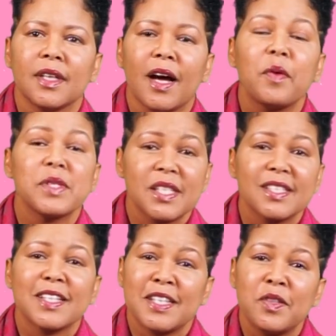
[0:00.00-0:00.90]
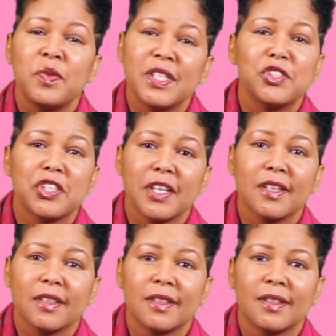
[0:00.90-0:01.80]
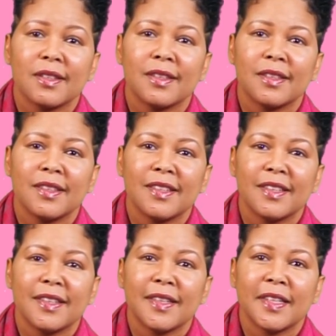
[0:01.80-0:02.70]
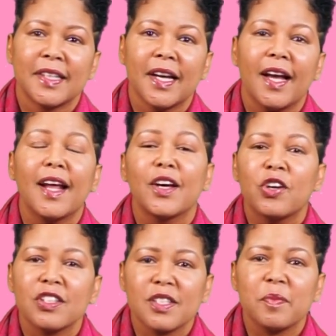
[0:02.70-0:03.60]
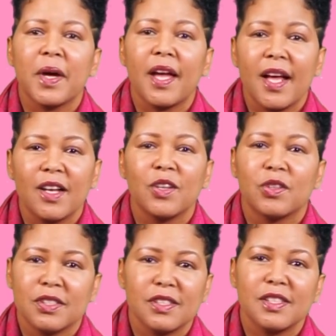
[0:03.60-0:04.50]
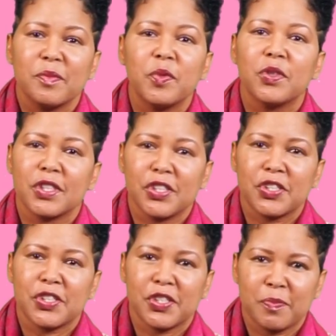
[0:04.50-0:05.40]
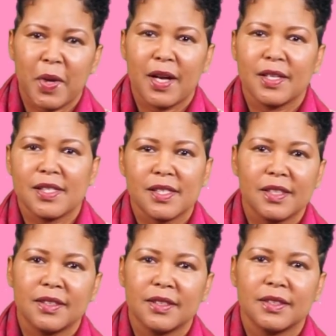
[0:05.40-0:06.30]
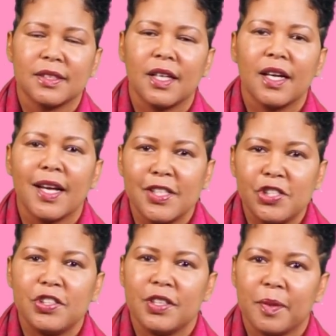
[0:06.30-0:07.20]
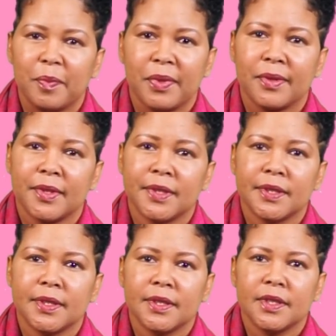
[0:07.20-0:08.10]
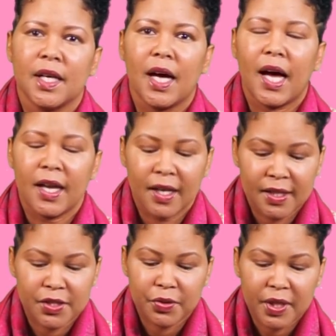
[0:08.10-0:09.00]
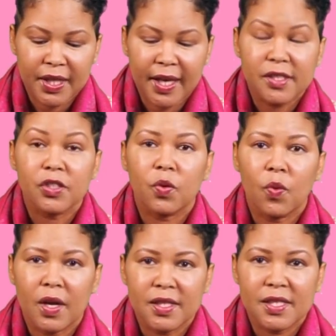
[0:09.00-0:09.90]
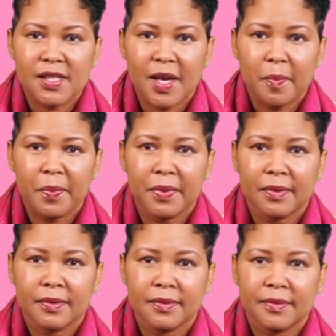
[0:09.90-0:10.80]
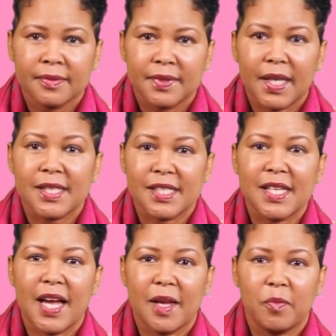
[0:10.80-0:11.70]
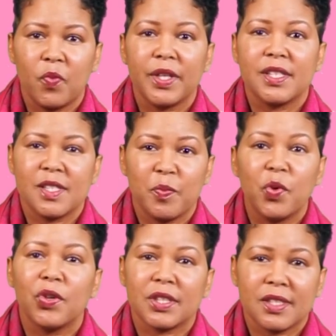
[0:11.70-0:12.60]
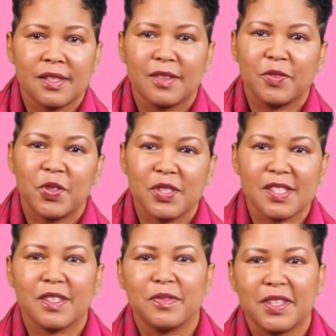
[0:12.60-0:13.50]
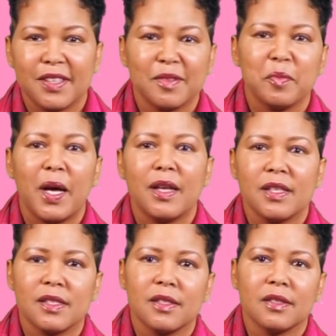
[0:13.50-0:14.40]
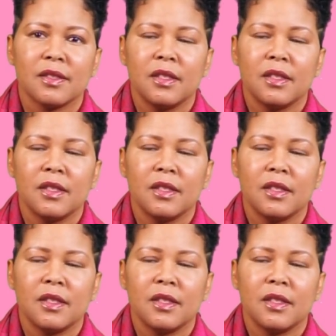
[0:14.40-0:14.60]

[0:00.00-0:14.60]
I was sitting in a wheelchair, and I got up, I held on to the porch banister, and I stood up. And literally, I took one step at a time with the support, of course, of the banister.